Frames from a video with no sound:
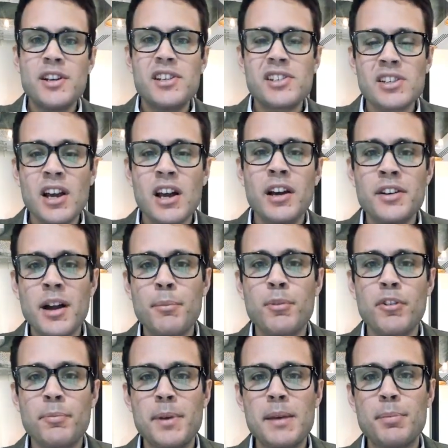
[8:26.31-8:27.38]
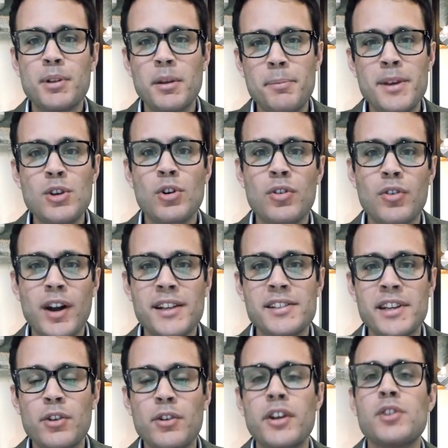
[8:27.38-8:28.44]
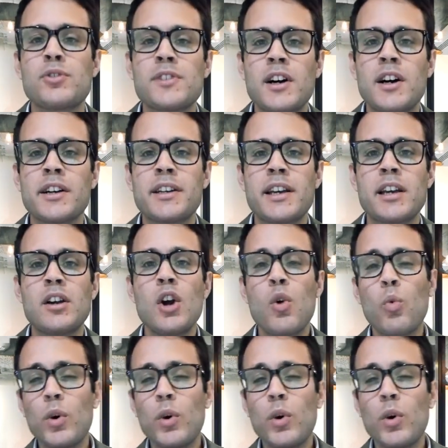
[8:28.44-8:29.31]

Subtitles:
certain number of people that meet your criteria and you're targeting.